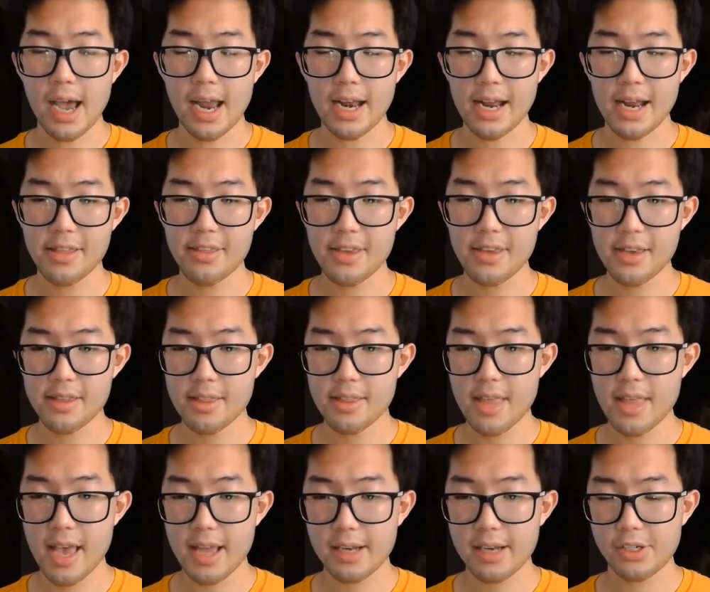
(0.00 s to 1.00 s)
And I think
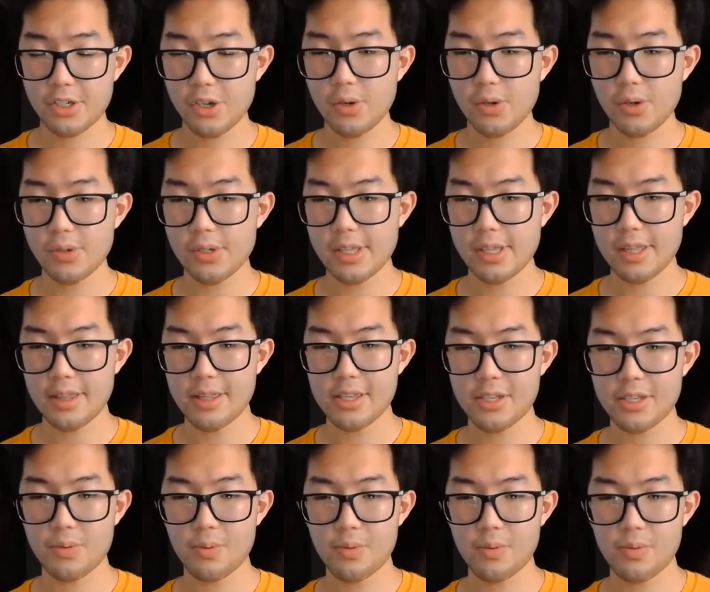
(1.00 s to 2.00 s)
that shows that
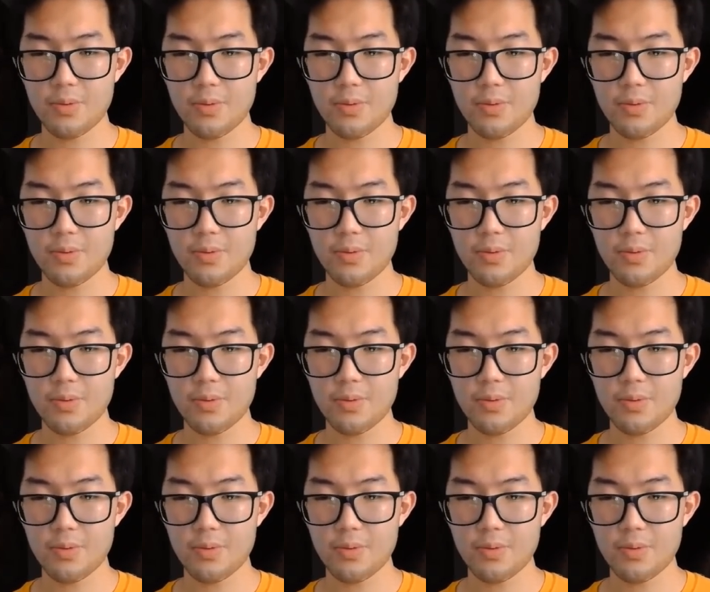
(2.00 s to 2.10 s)
this